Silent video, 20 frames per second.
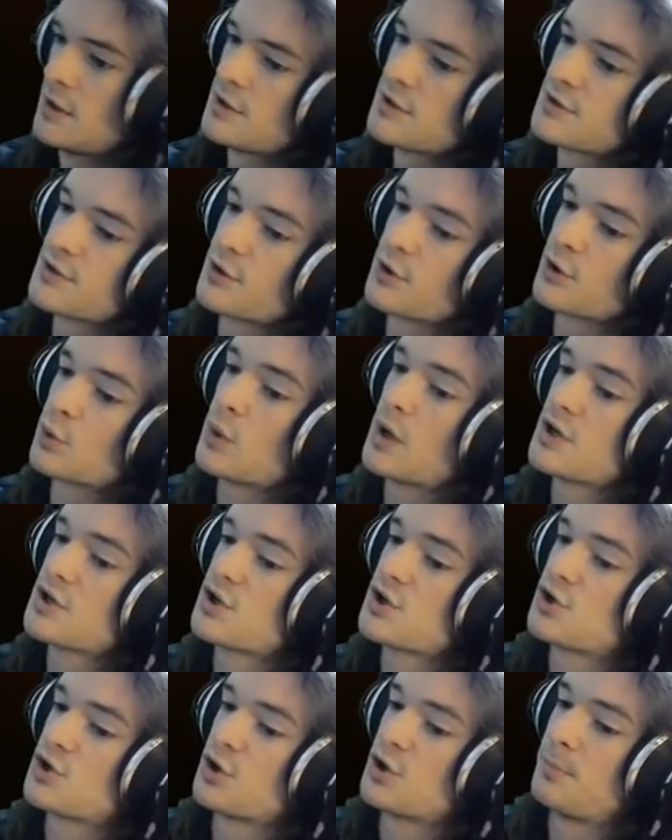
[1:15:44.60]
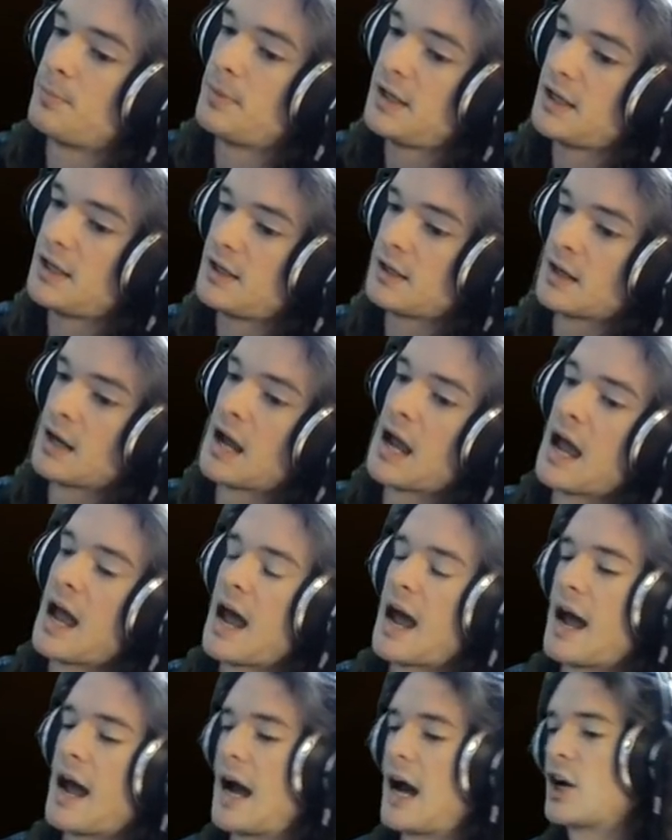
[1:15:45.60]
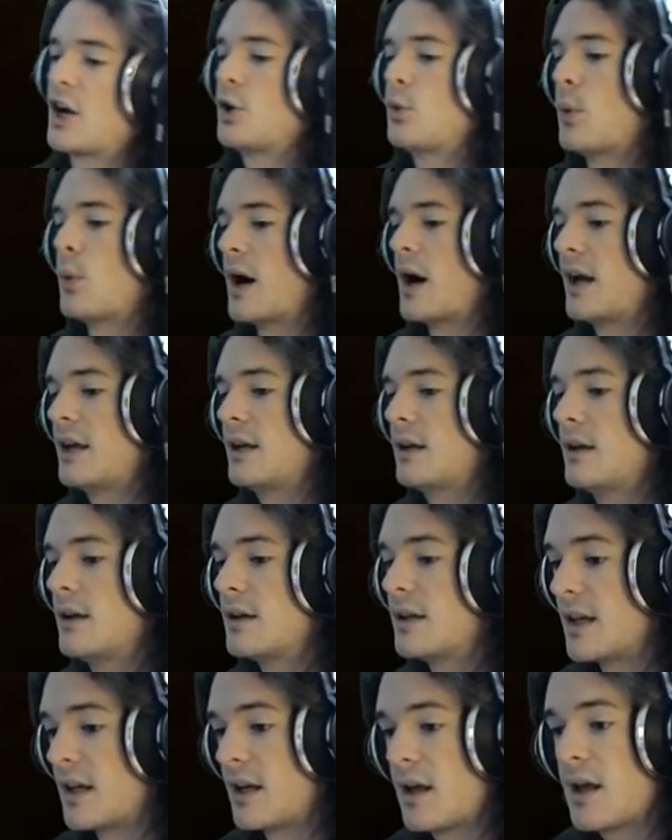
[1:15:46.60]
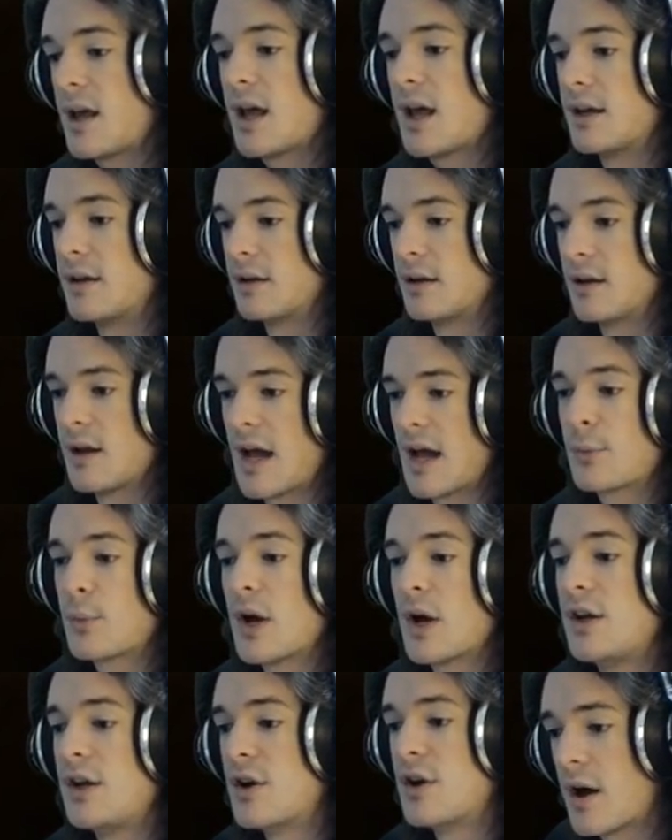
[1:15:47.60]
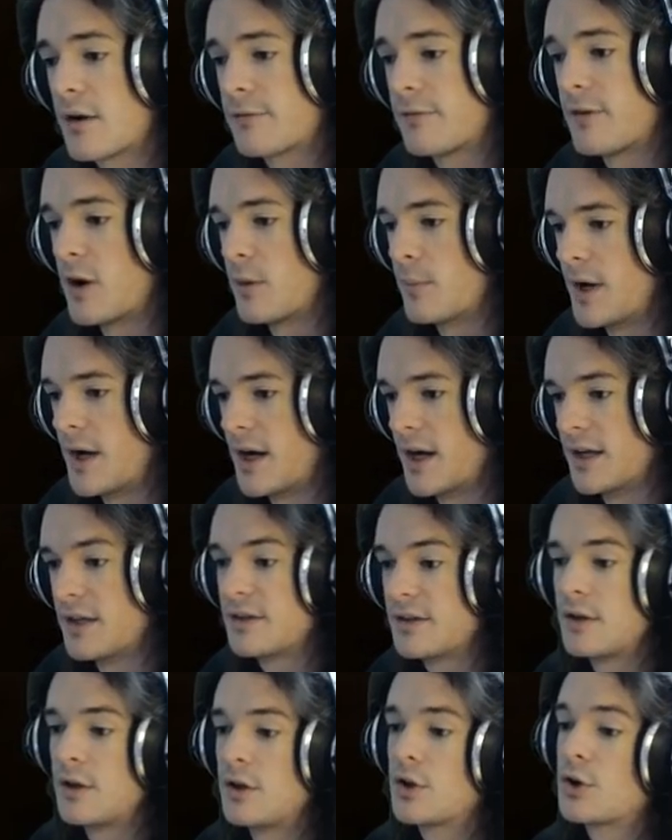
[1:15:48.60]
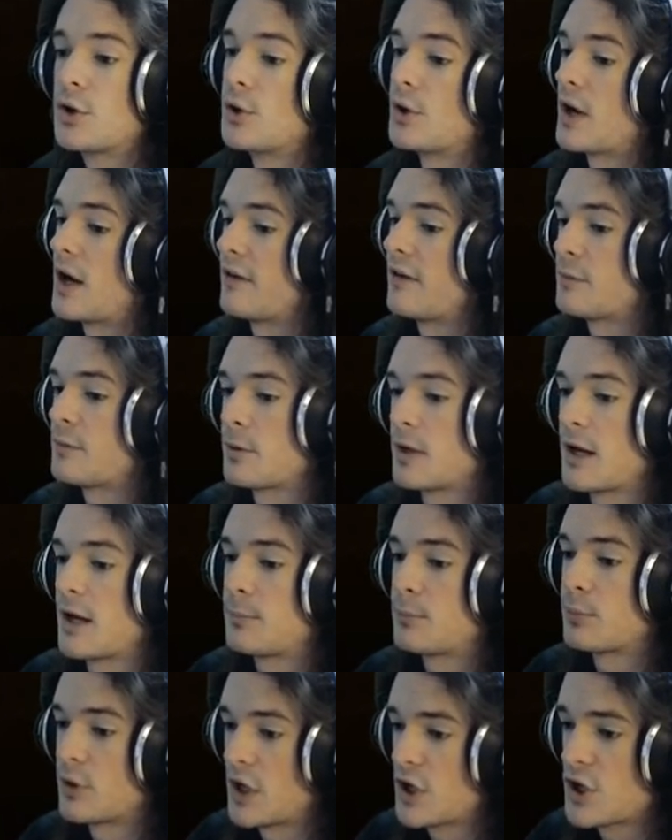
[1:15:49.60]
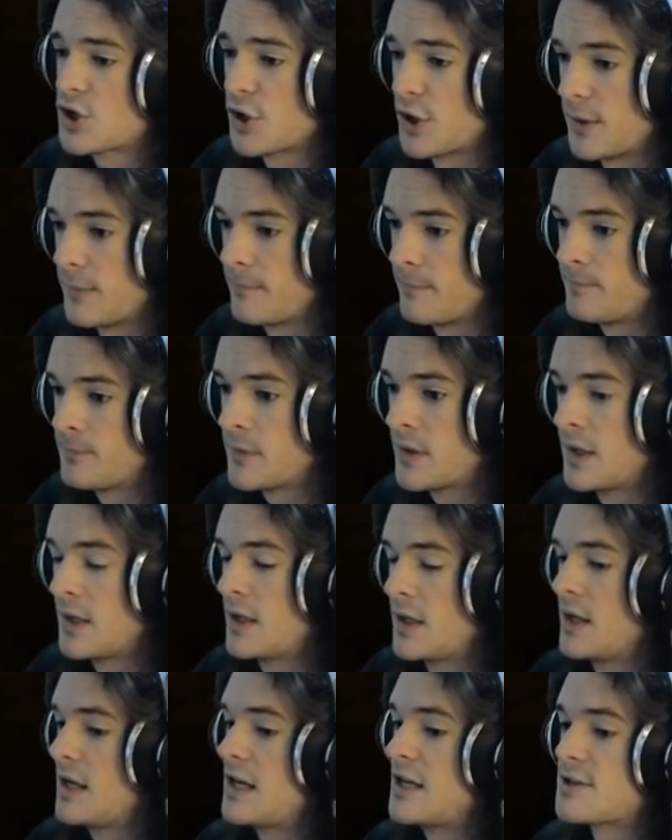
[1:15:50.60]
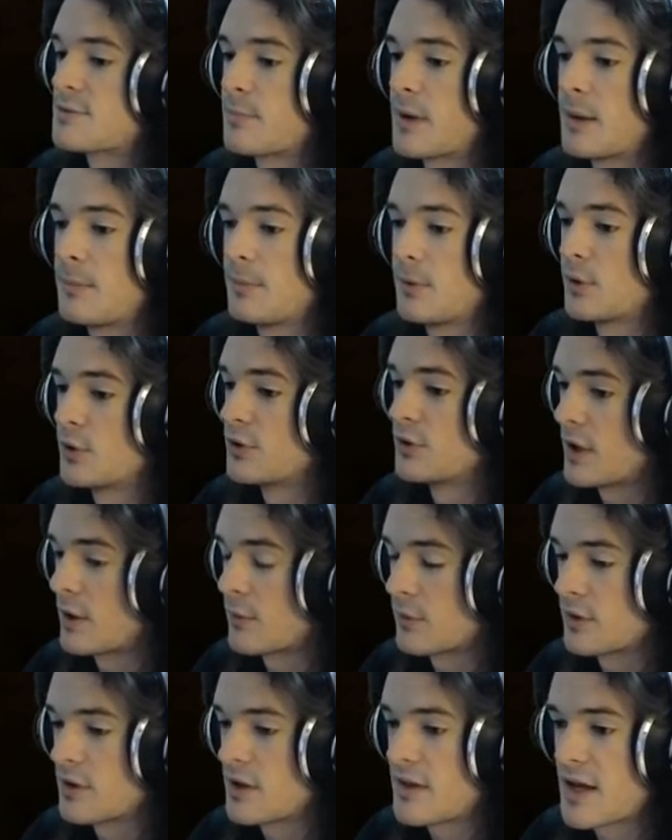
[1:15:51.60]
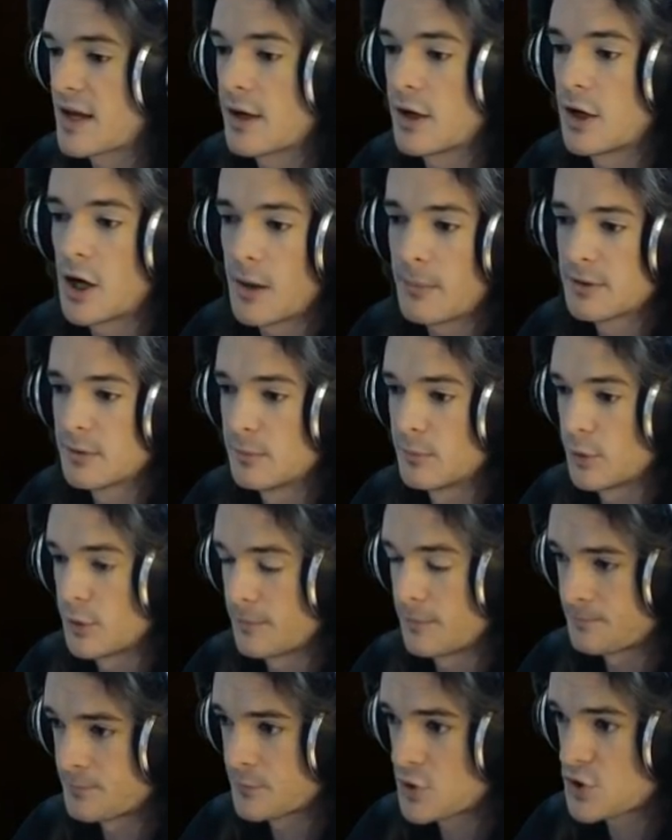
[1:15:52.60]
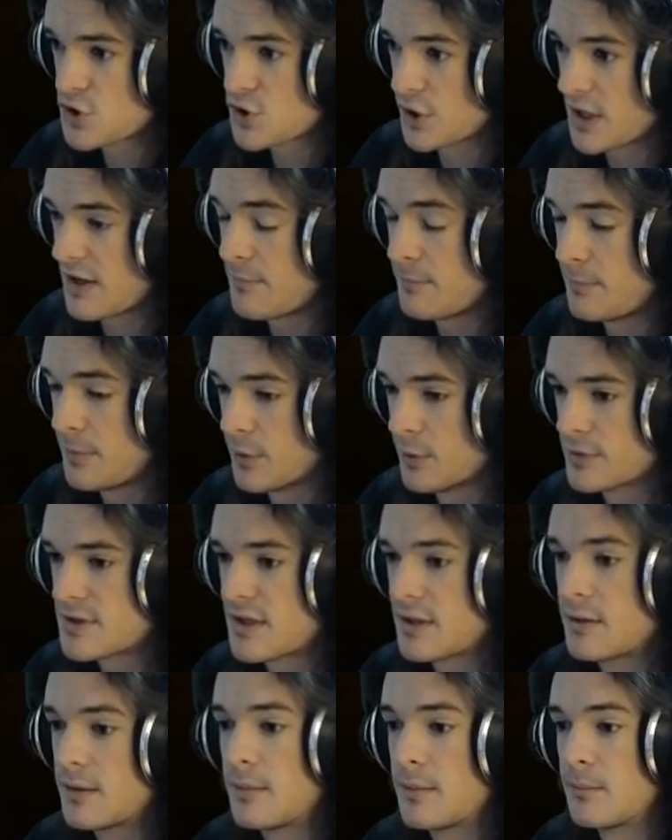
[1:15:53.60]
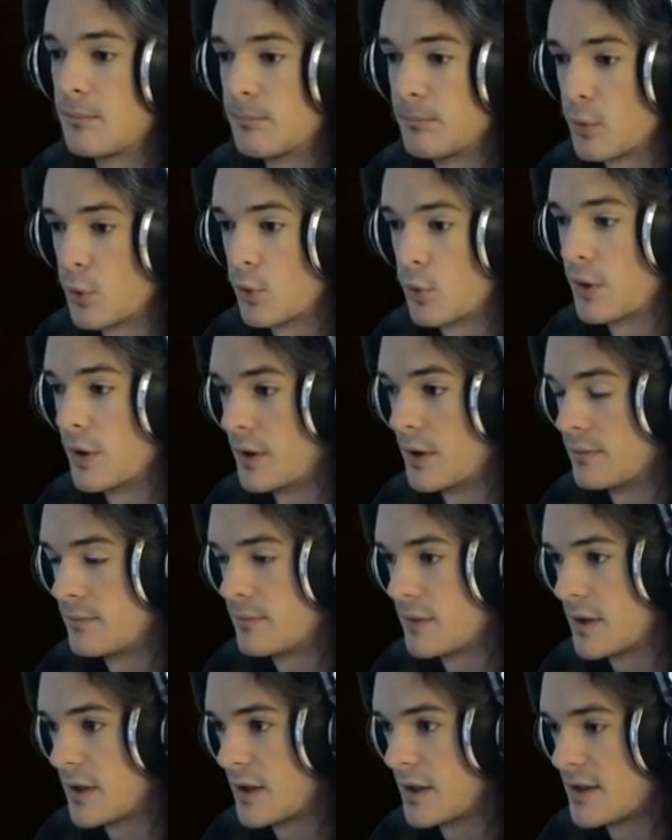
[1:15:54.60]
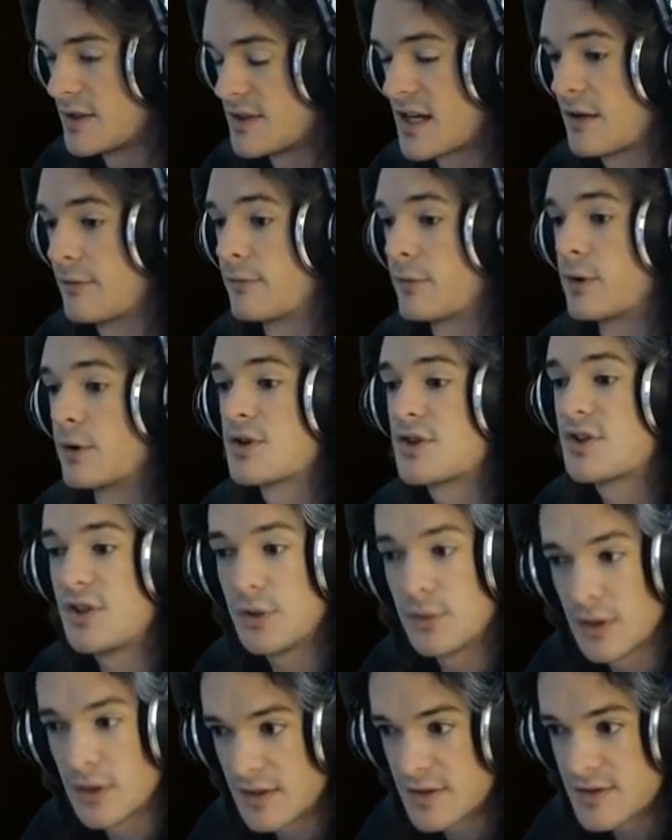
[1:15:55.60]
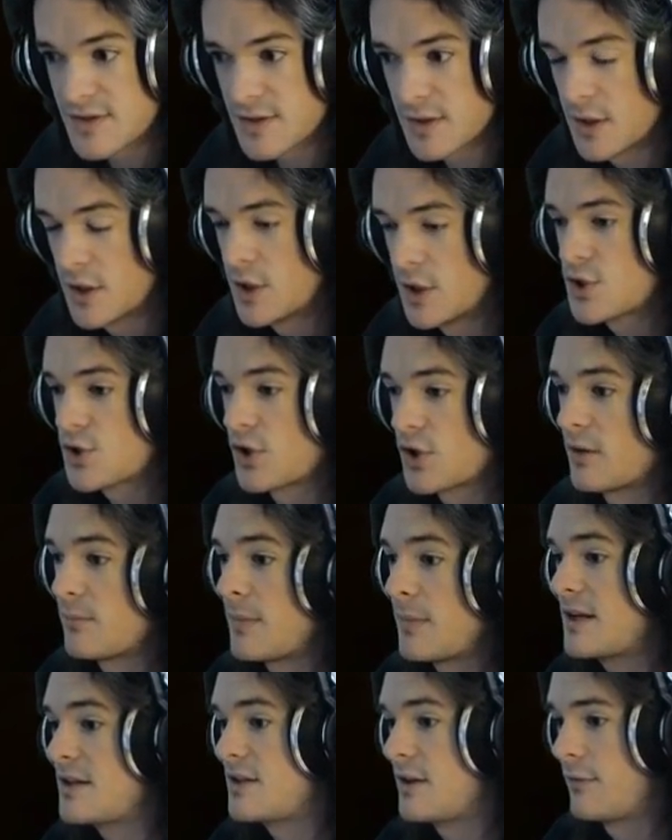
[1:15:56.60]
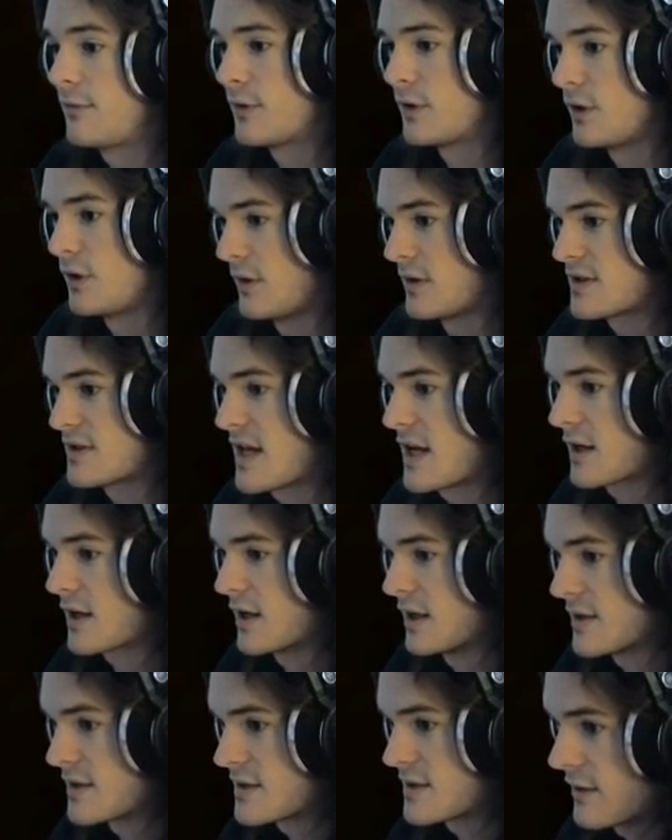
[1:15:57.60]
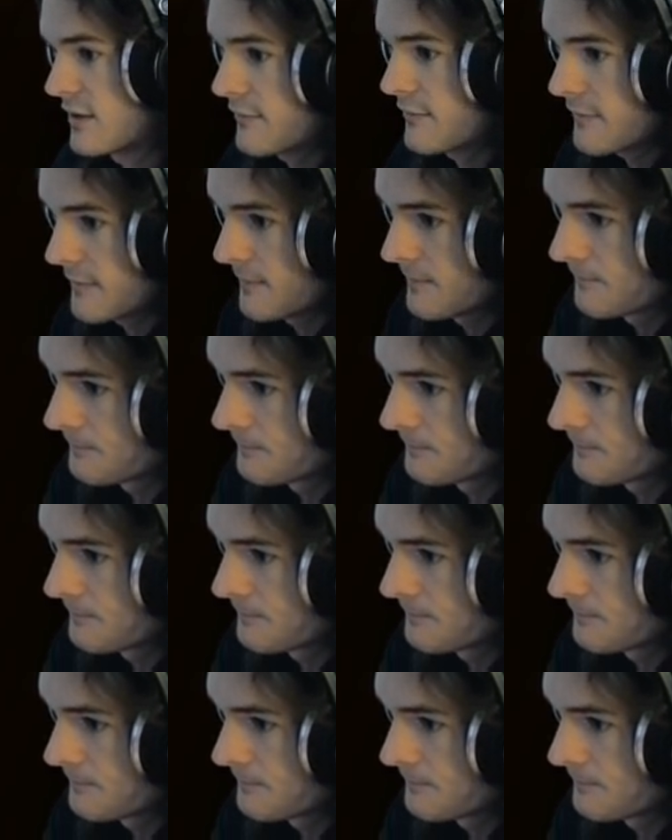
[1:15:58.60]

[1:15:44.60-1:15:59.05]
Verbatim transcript: So the question should be, how do I get ahead? How do I not fall behind? Could I have applied pressure? Is my build not really that optimal? Should I have built more diverse units? Should I have made different units? That kind of stuff.